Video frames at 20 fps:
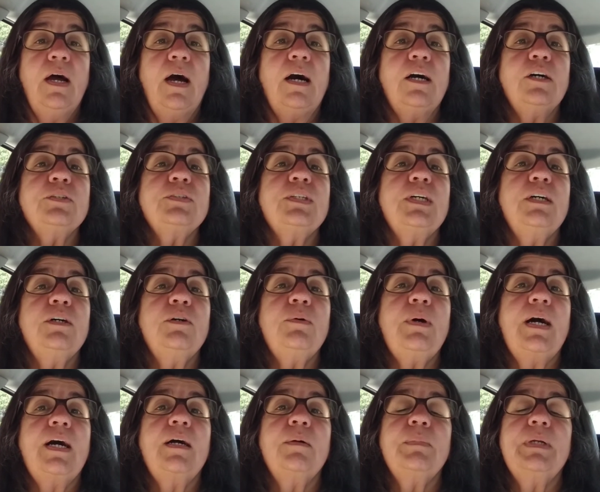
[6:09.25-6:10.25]
Also,
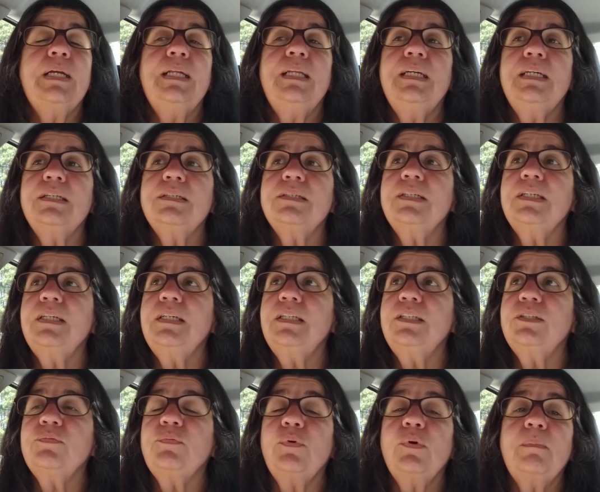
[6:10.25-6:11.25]
I'm getting
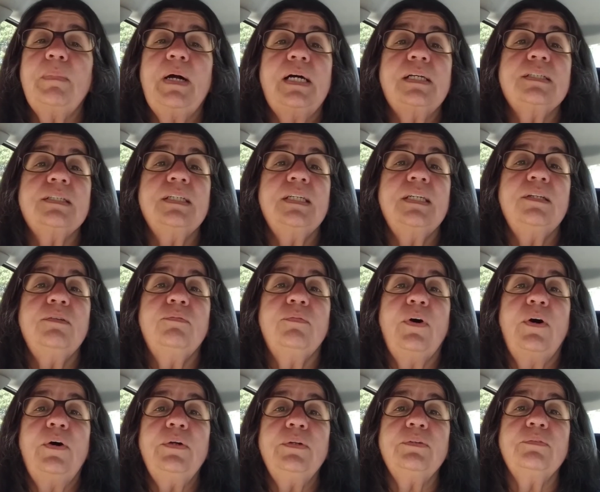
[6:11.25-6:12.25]
seeds for my seed
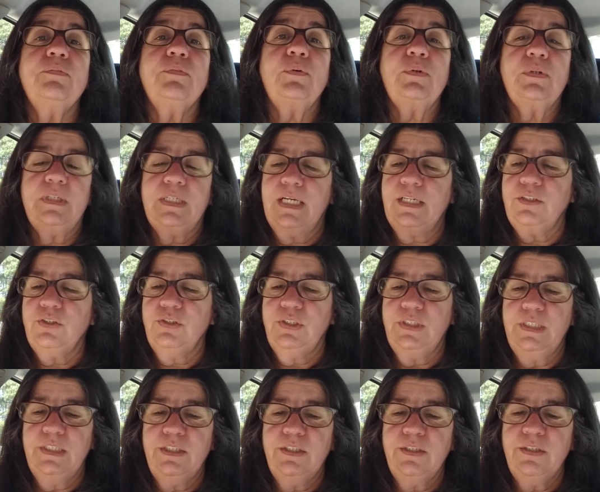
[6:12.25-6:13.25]
vault for next
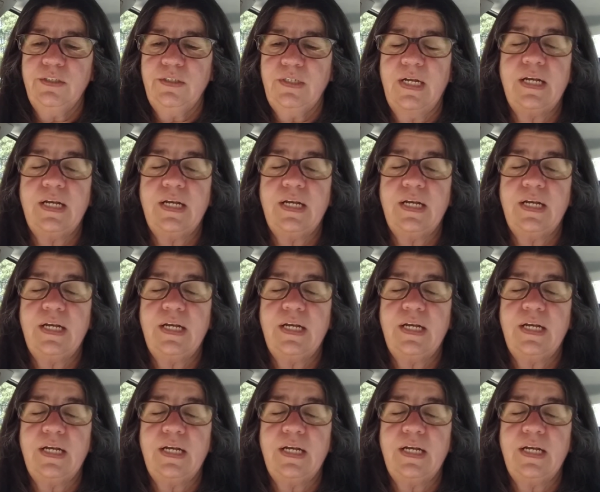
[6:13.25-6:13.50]
year